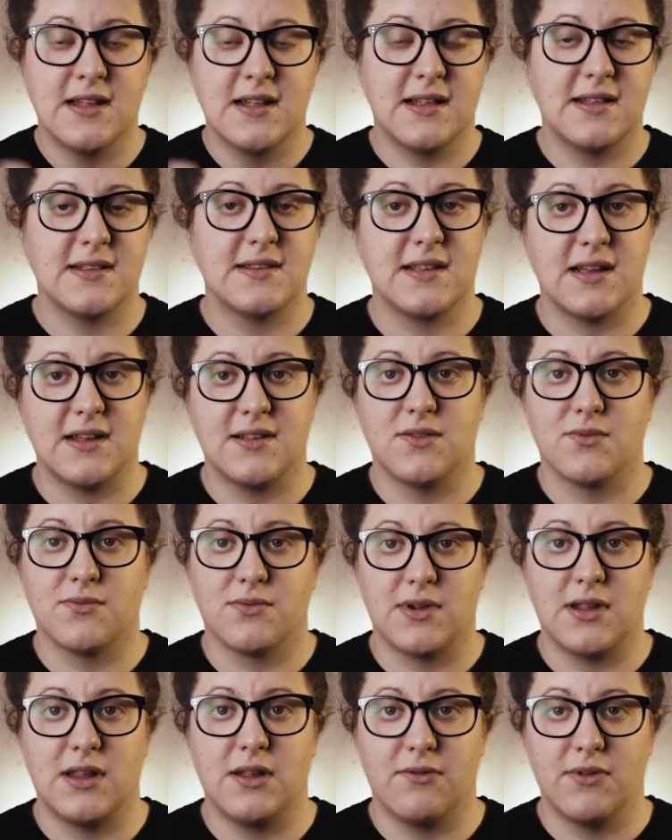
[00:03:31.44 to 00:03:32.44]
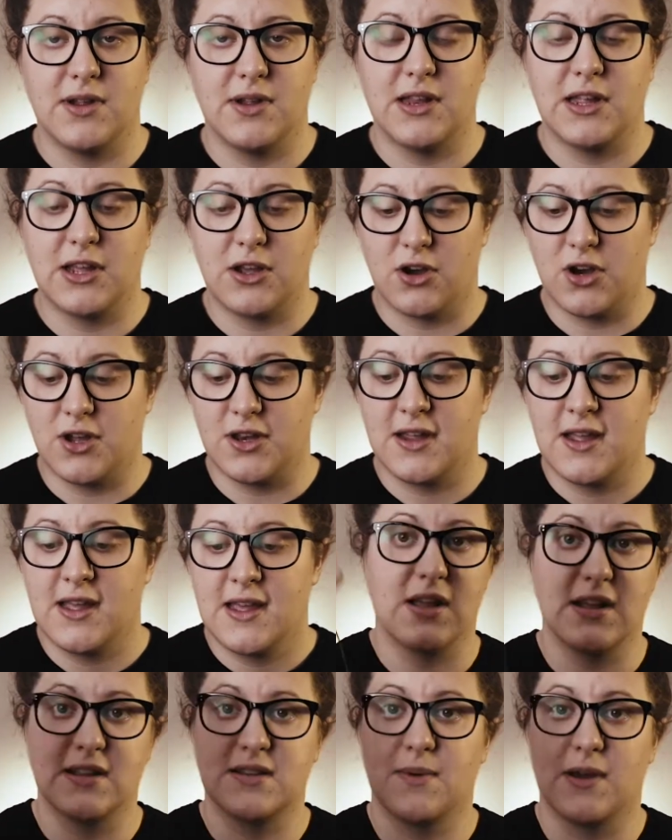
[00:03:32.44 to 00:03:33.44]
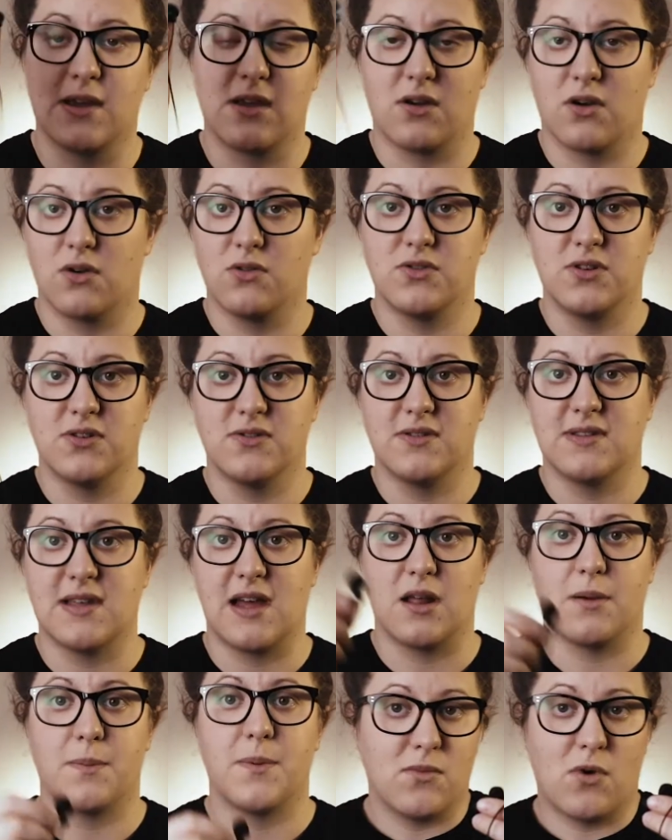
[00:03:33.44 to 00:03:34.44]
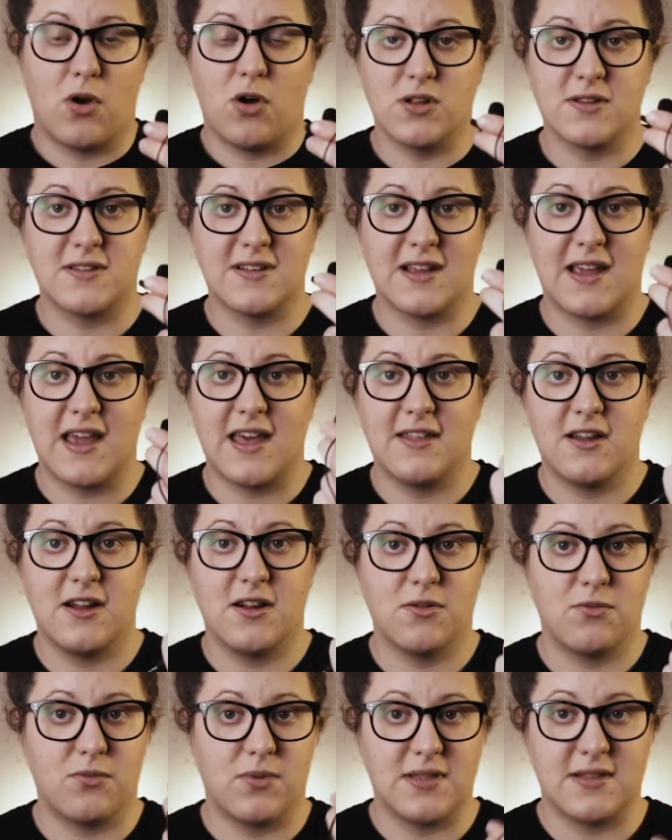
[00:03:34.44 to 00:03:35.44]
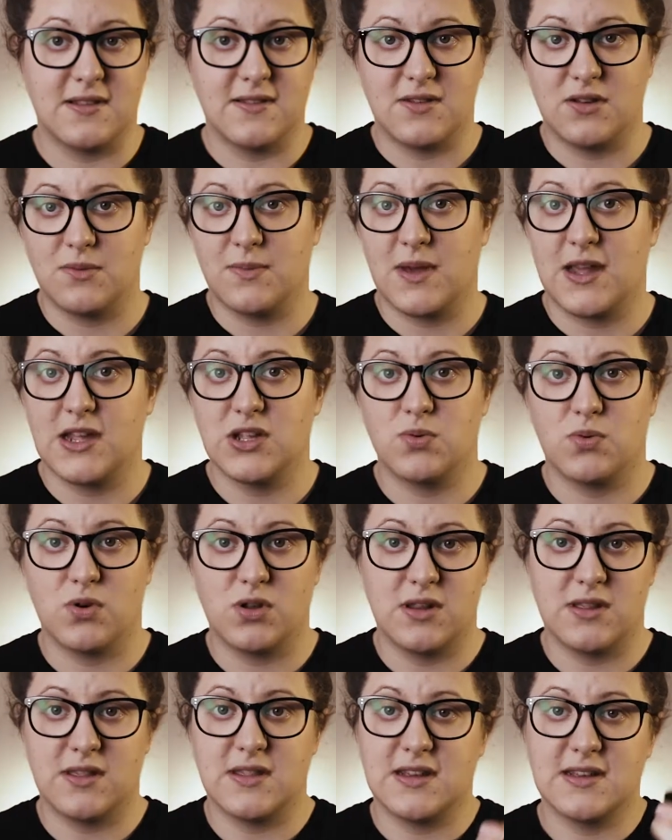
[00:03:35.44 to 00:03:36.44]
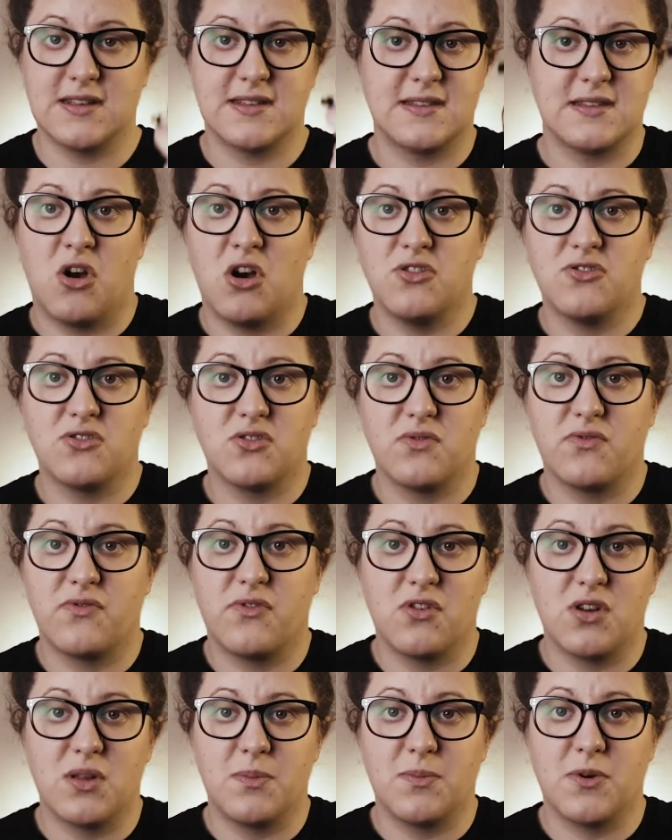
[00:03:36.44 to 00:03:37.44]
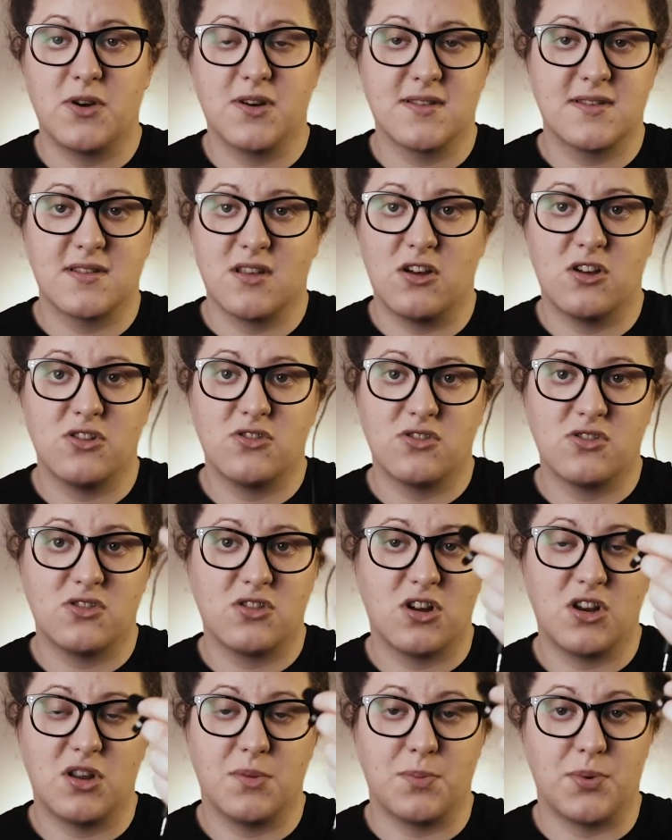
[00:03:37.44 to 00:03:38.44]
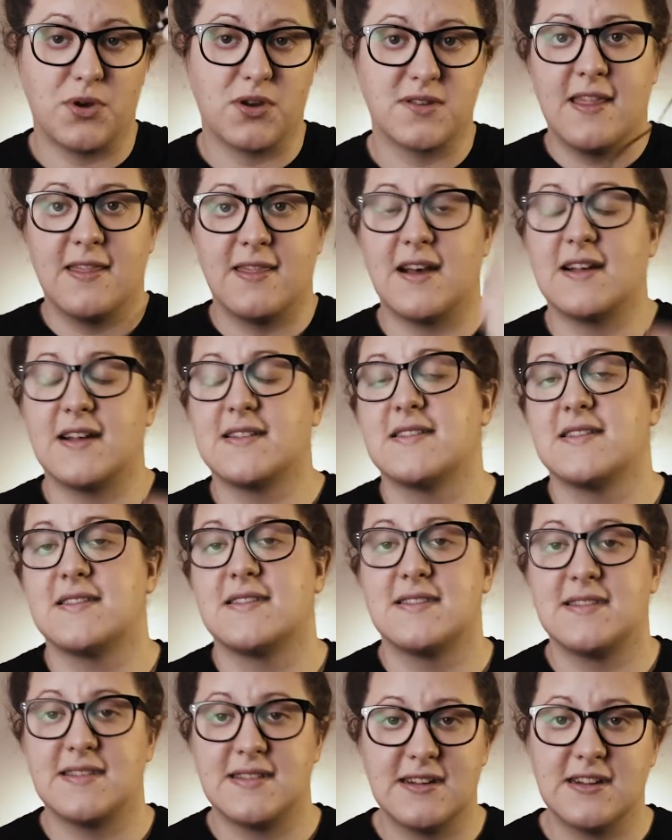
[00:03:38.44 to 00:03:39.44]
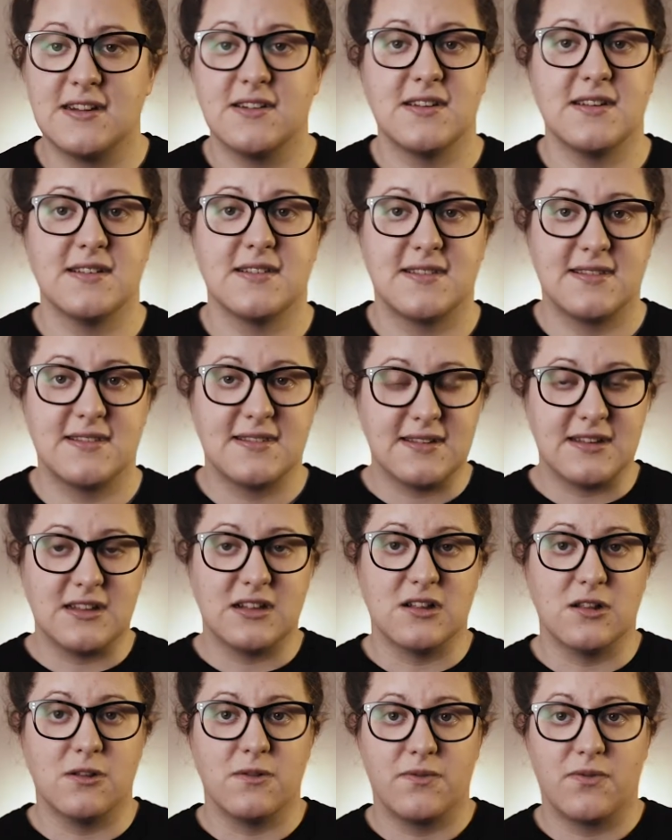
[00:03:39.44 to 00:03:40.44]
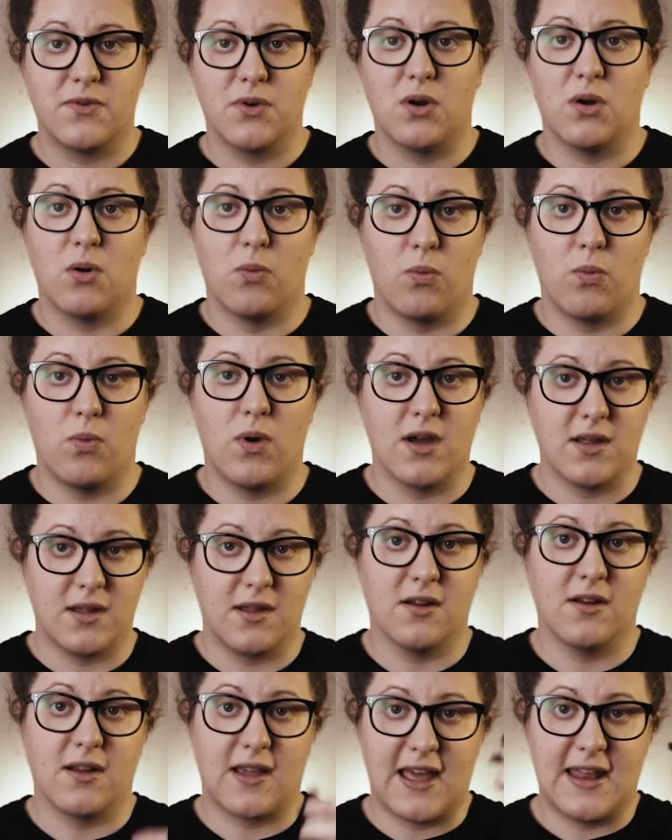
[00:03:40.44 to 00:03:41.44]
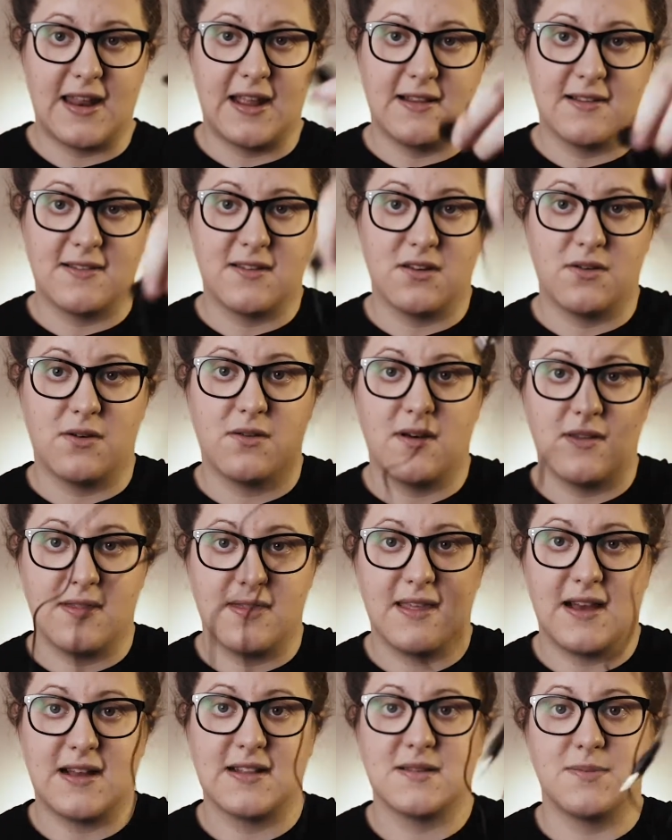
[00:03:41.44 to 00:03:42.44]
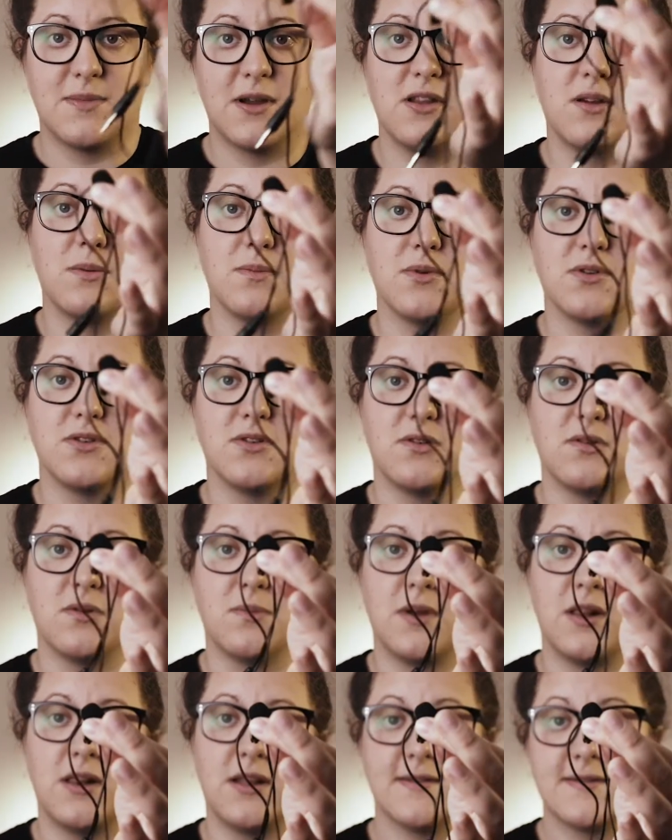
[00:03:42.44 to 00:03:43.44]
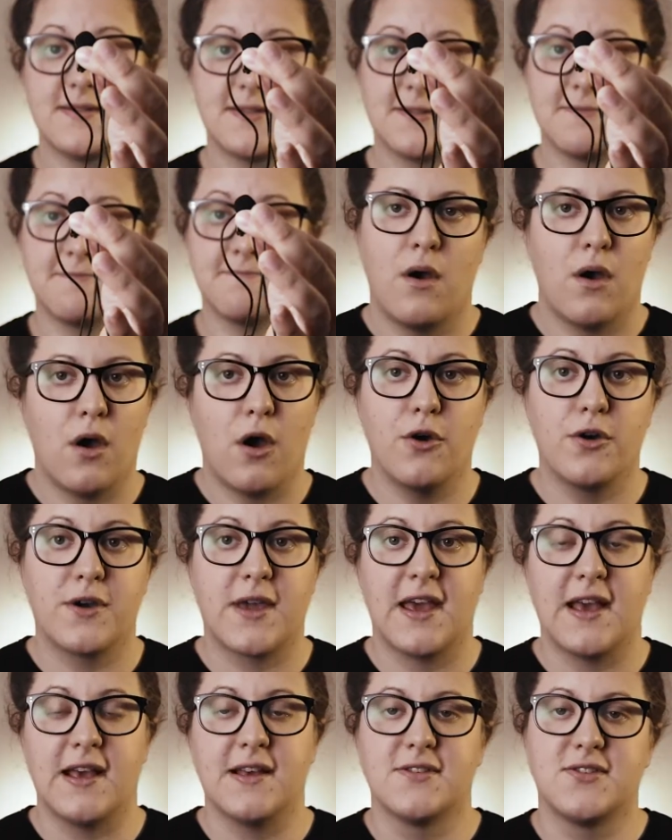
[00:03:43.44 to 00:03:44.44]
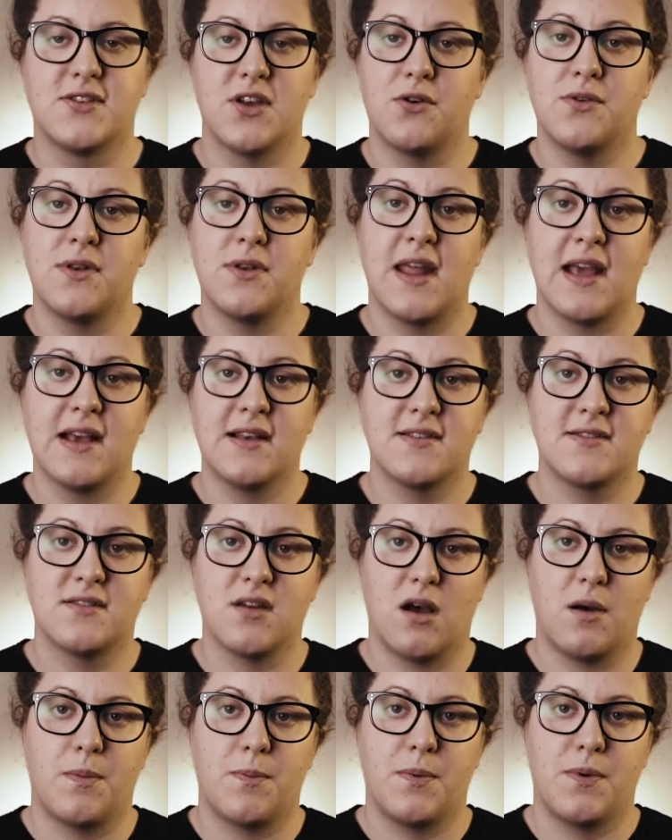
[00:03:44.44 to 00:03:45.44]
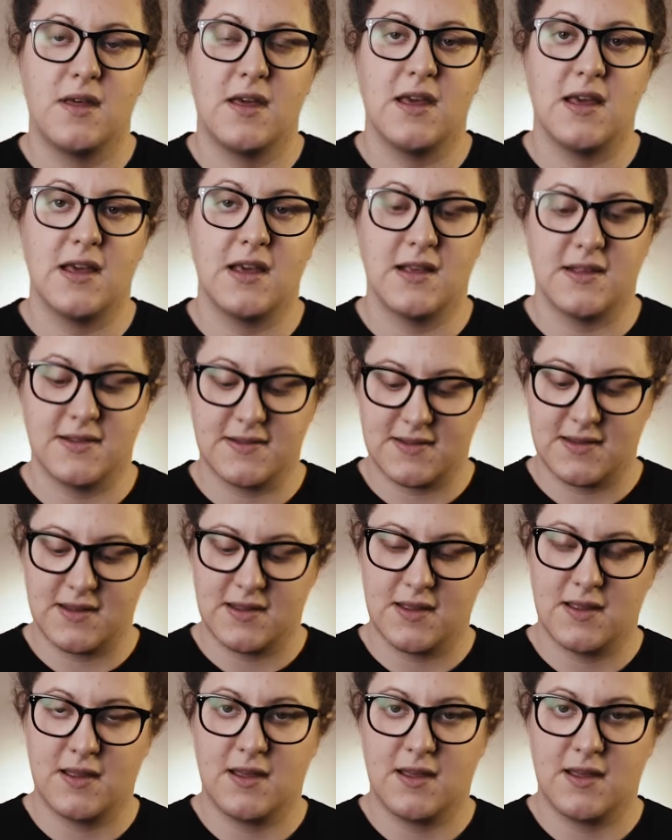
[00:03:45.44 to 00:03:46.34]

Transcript: it sounds really good. It's my go-to setup. All together with the Zoom H1 and this, 140 bucks, 130 bucks. That's a serious steal for what you're getting. So that's my number 2 on my list. Okay, so next up is